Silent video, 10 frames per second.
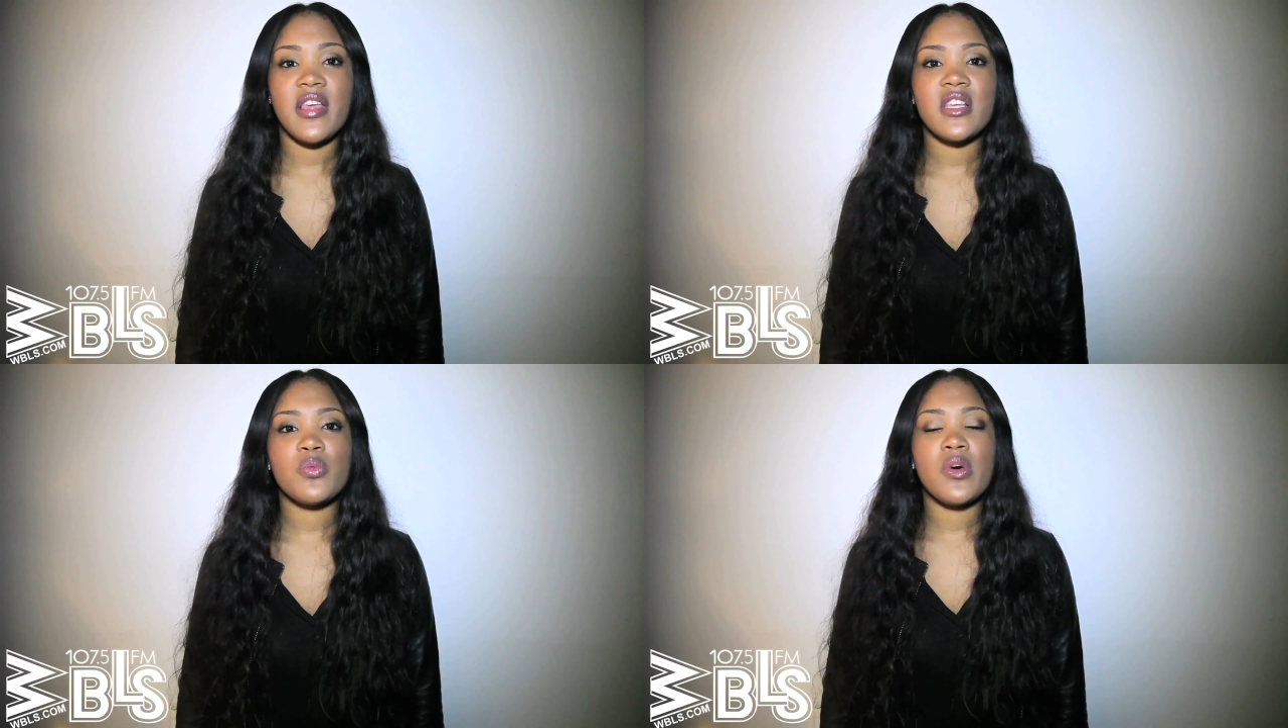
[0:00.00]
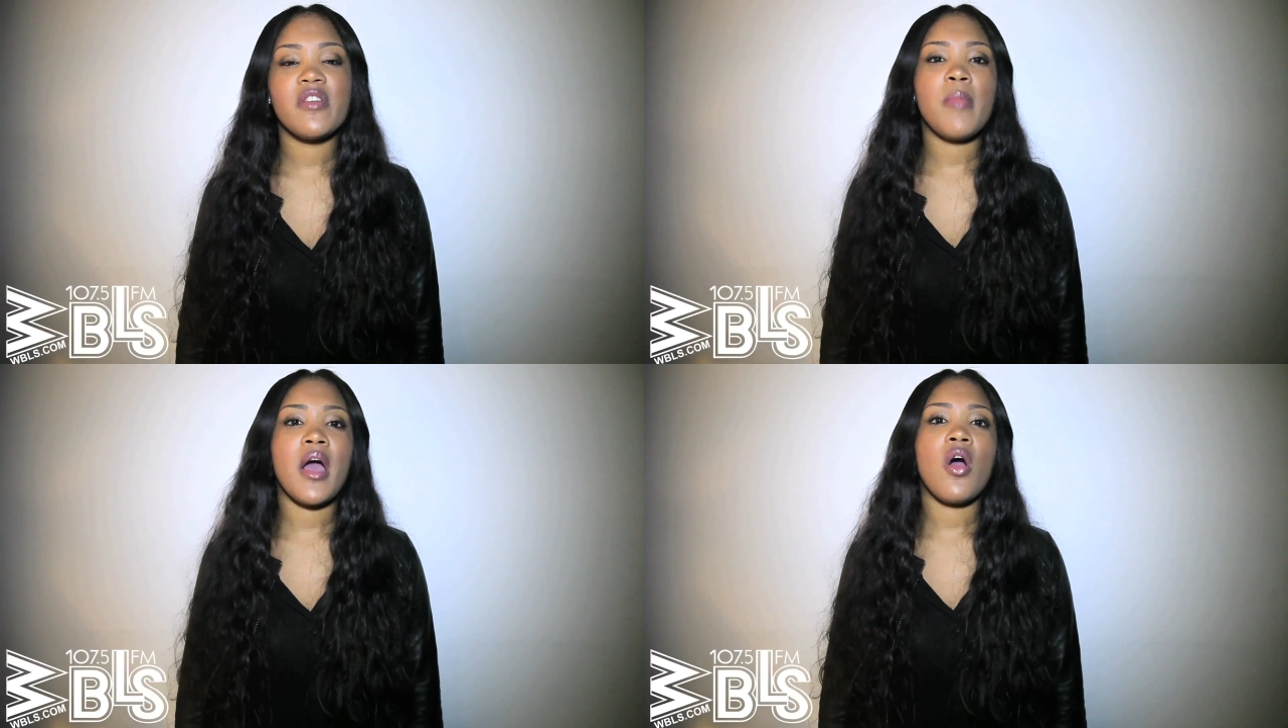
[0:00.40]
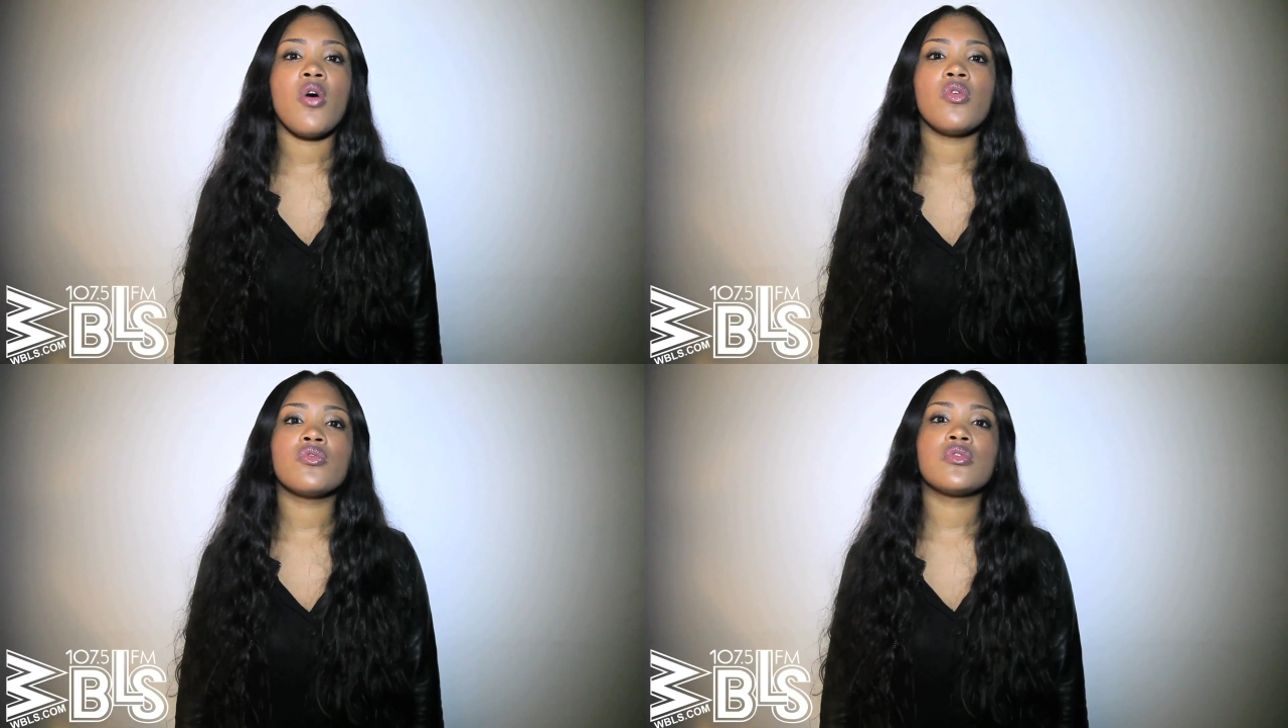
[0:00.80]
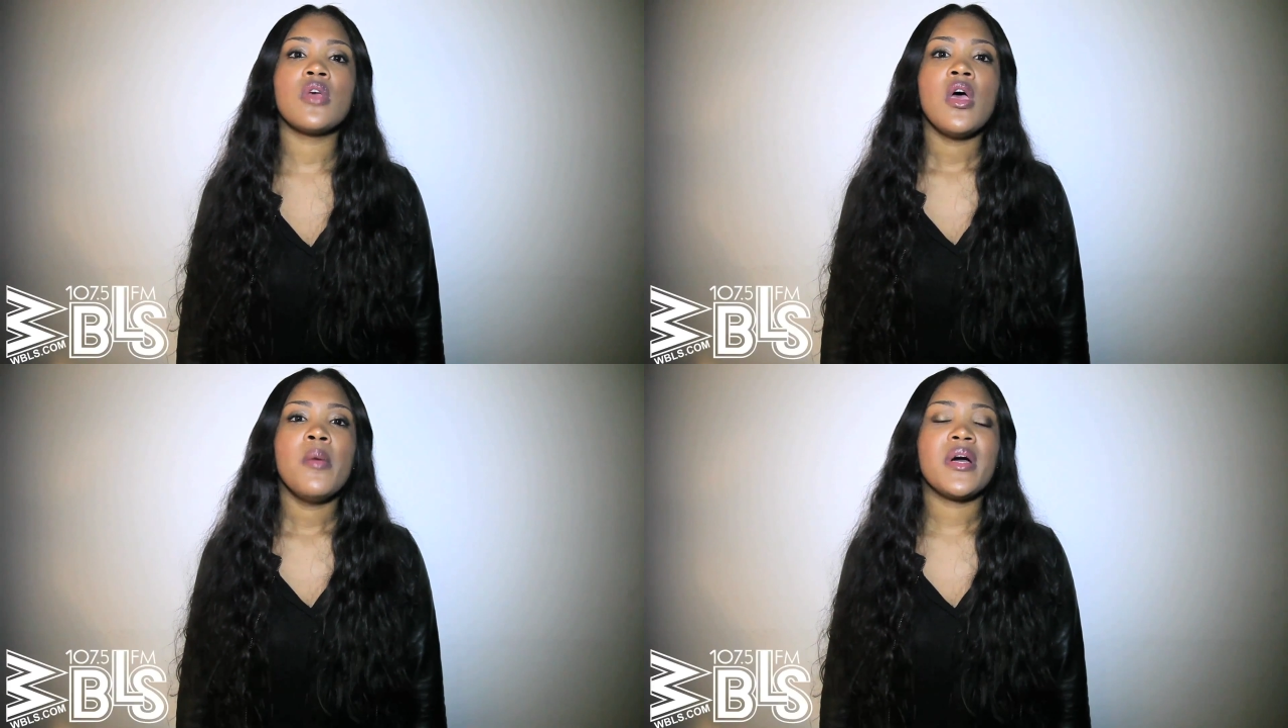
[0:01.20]
That's one of my goals
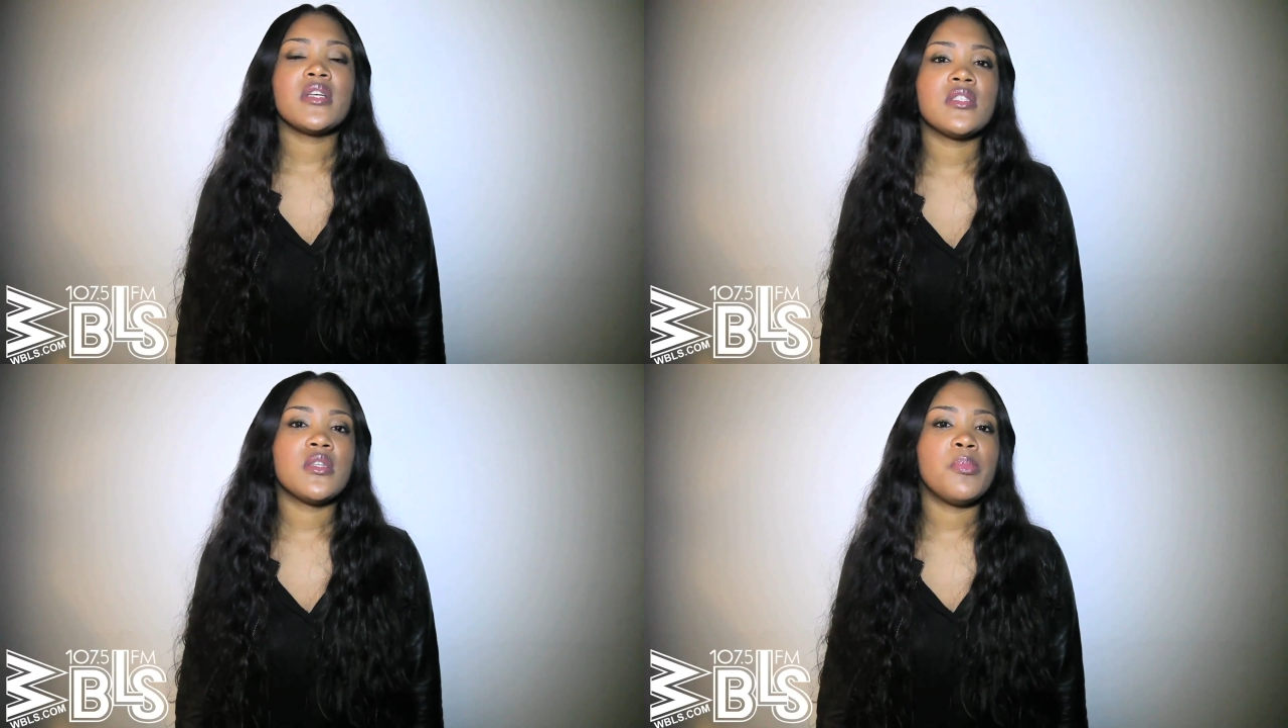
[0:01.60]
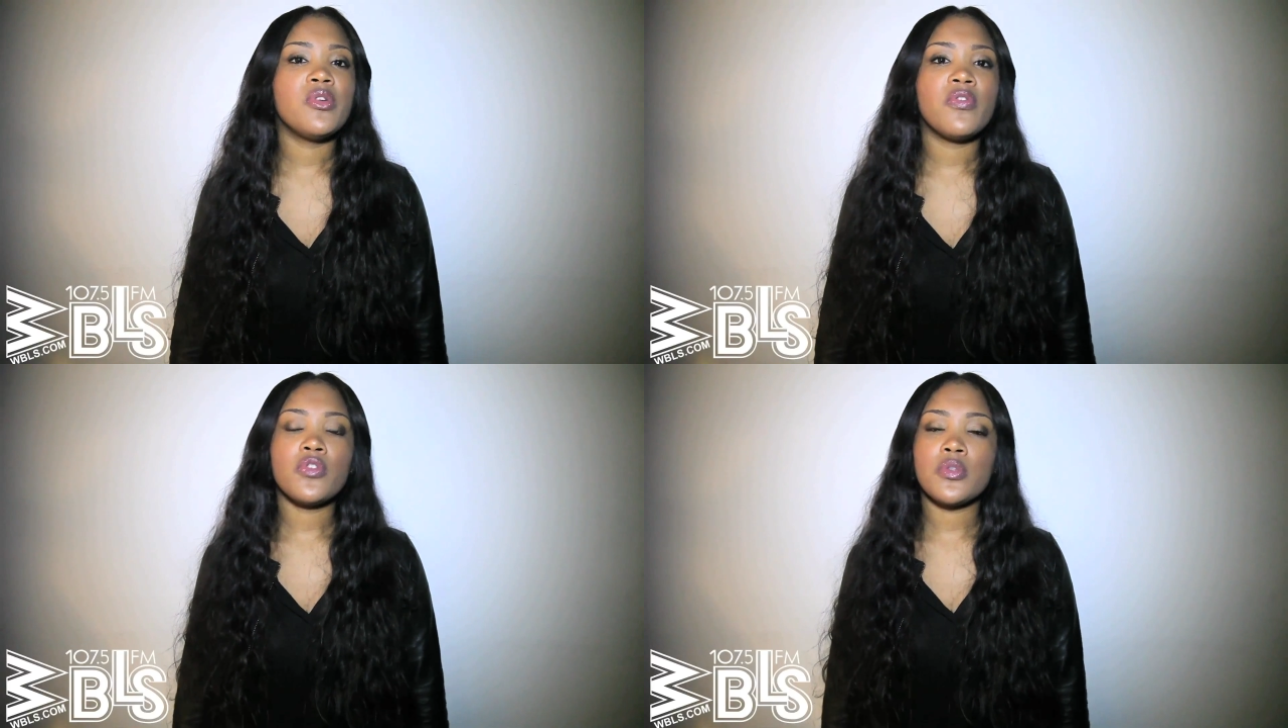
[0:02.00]
because it's a beautiful